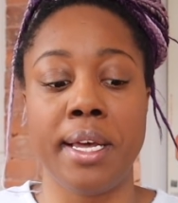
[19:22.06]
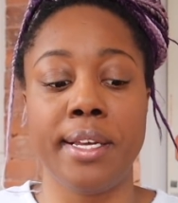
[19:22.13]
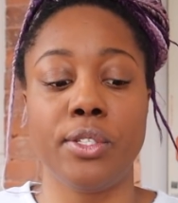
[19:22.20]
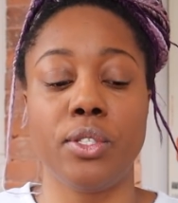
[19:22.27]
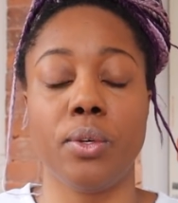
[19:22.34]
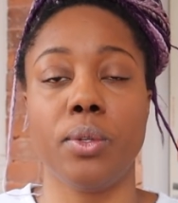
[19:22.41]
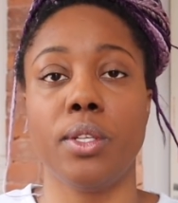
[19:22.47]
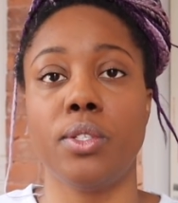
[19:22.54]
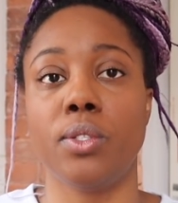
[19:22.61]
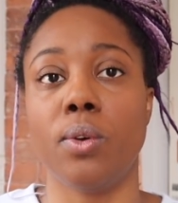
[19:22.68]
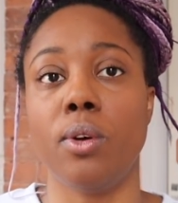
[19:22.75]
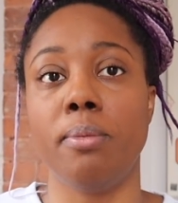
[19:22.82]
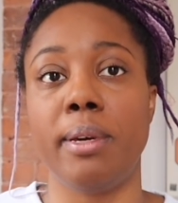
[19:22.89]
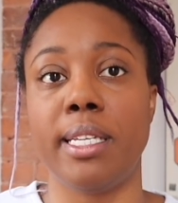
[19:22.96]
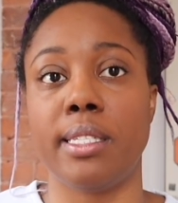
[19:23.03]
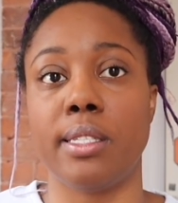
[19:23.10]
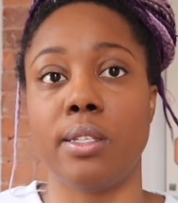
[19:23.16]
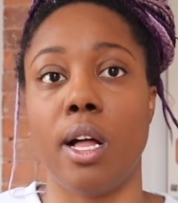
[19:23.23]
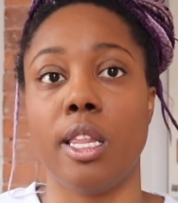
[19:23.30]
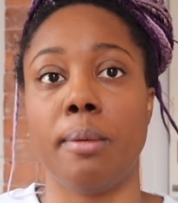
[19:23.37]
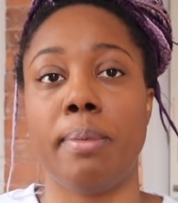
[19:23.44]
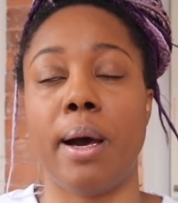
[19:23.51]
So the soulmates is
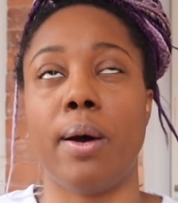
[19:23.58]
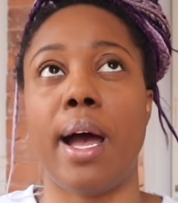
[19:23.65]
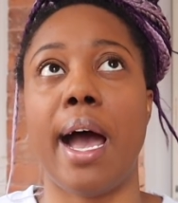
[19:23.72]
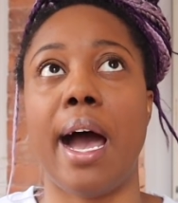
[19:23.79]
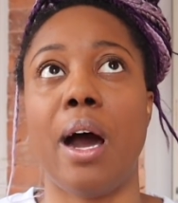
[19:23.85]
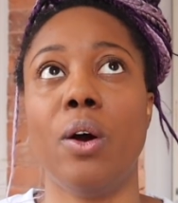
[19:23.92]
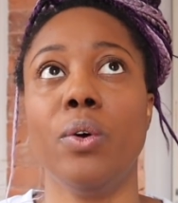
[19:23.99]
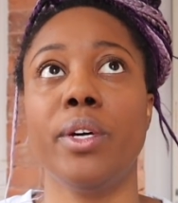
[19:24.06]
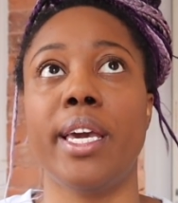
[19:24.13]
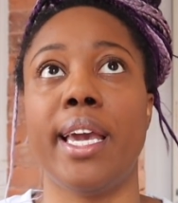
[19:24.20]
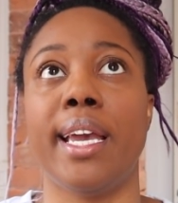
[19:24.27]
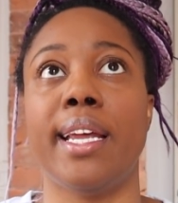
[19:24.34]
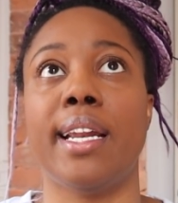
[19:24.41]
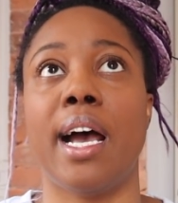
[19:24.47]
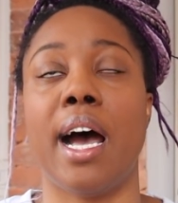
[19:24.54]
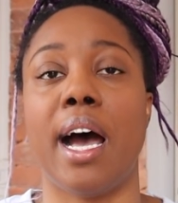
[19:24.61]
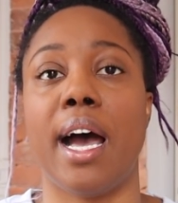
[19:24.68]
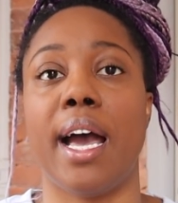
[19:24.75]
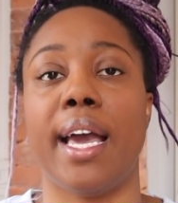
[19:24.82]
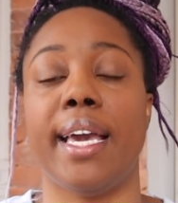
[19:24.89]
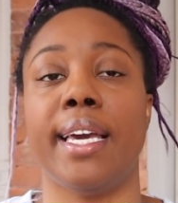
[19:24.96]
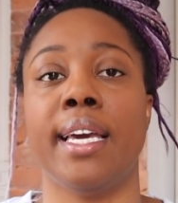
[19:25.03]
all about how can
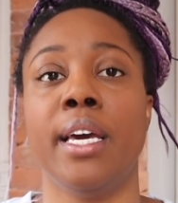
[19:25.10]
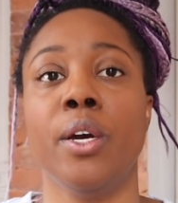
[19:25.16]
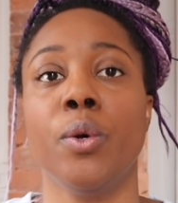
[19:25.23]
I